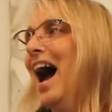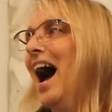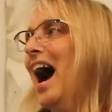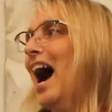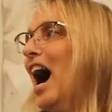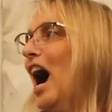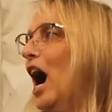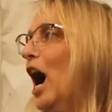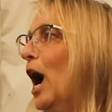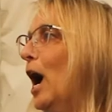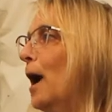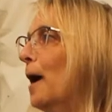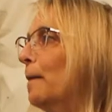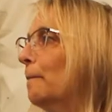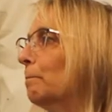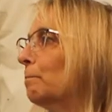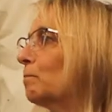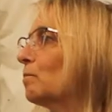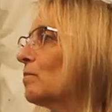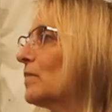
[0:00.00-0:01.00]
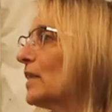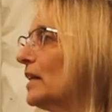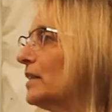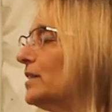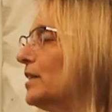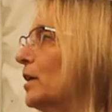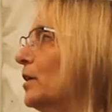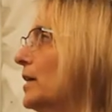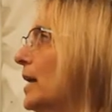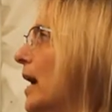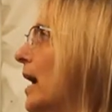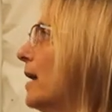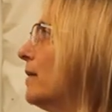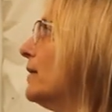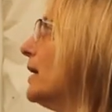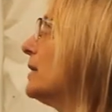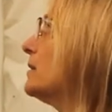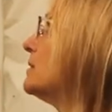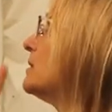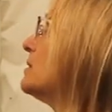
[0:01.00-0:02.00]
So yeah,
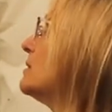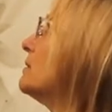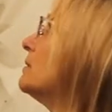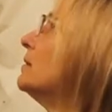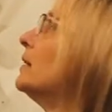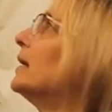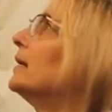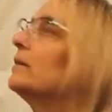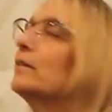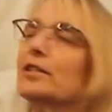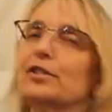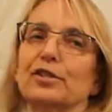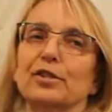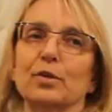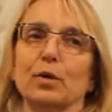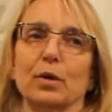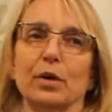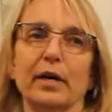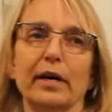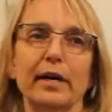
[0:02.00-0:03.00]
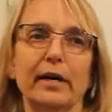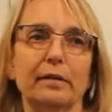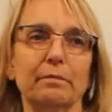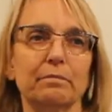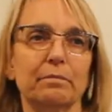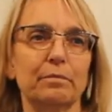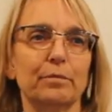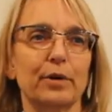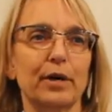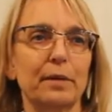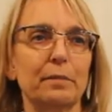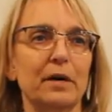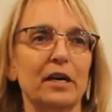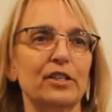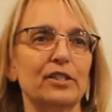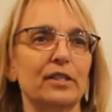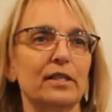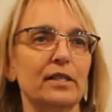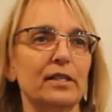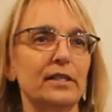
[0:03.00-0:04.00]
that's like the story pretty much
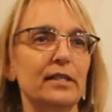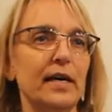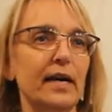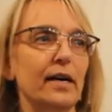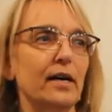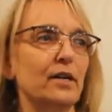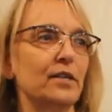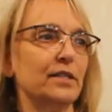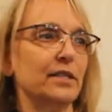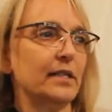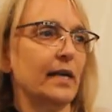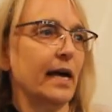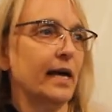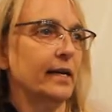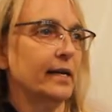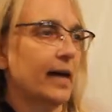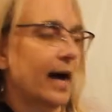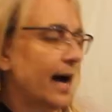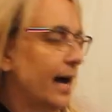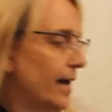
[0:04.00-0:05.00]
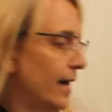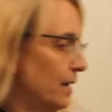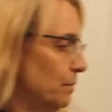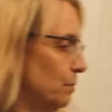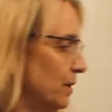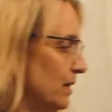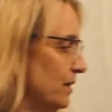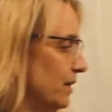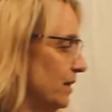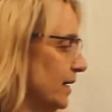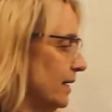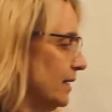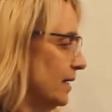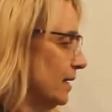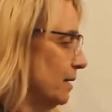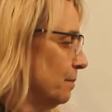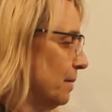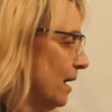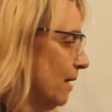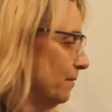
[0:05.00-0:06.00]
of the sails, and I had been thinking
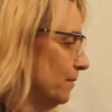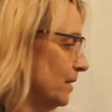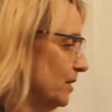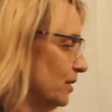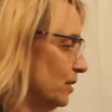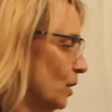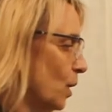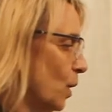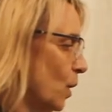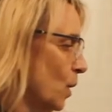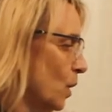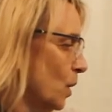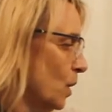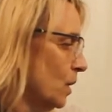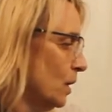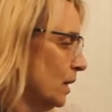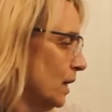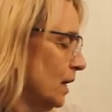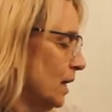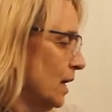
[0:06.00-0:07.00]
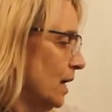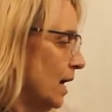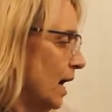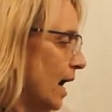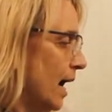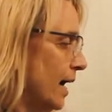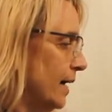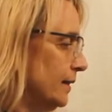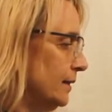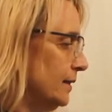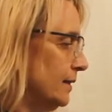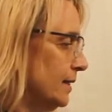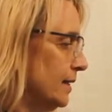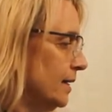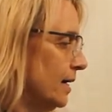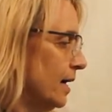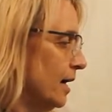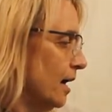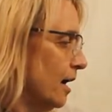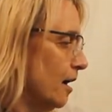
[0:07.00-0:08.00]
about this whole
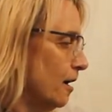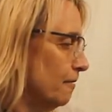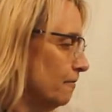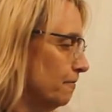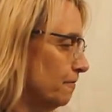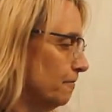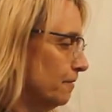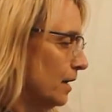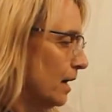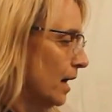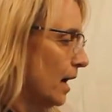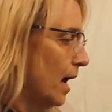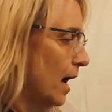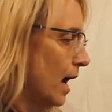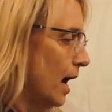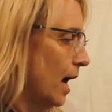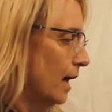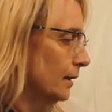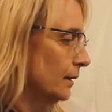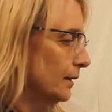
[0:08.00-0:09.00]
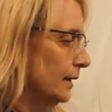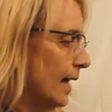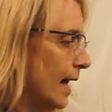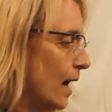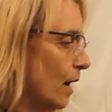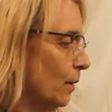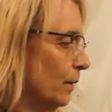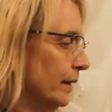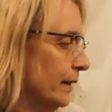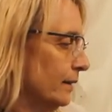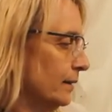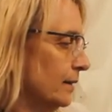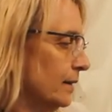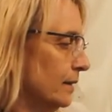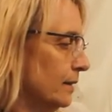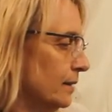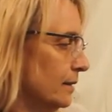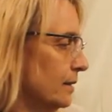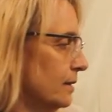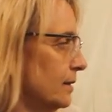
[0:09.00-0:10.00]
idea of allowing
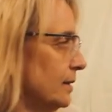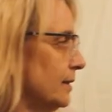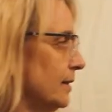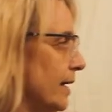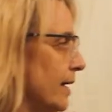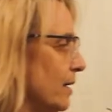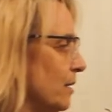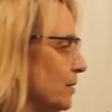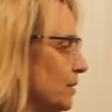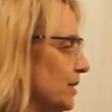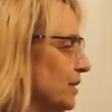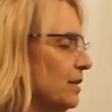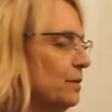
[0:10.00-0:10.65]
the sails to